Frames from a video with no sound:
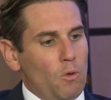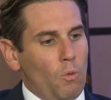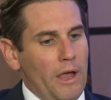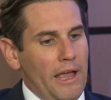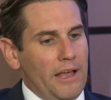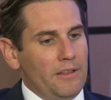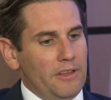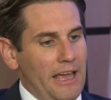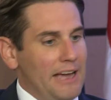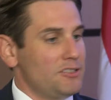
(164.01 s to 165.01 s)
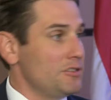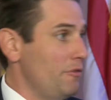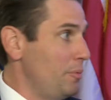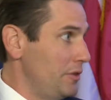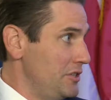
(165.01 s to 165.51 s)
when the actions of
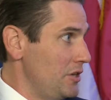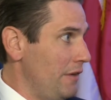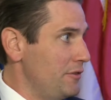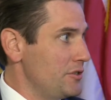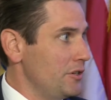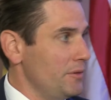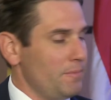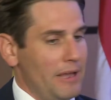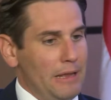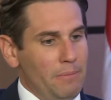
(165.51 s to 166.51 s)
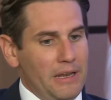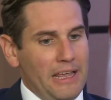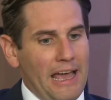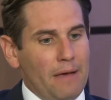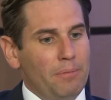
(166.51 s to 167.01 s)
a police officer in
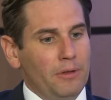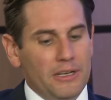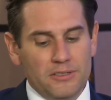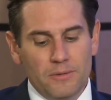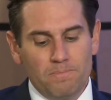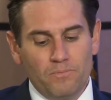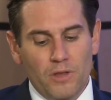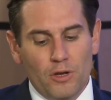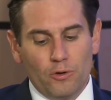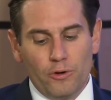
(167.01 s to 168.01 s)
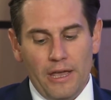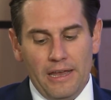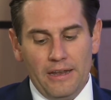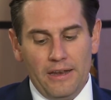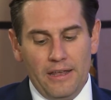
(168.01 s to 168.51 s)
Minneapolis
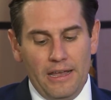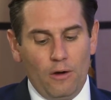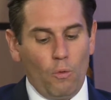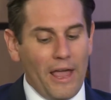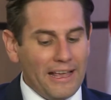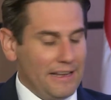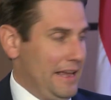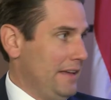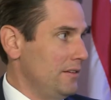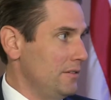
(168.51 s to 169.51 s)
created an awakening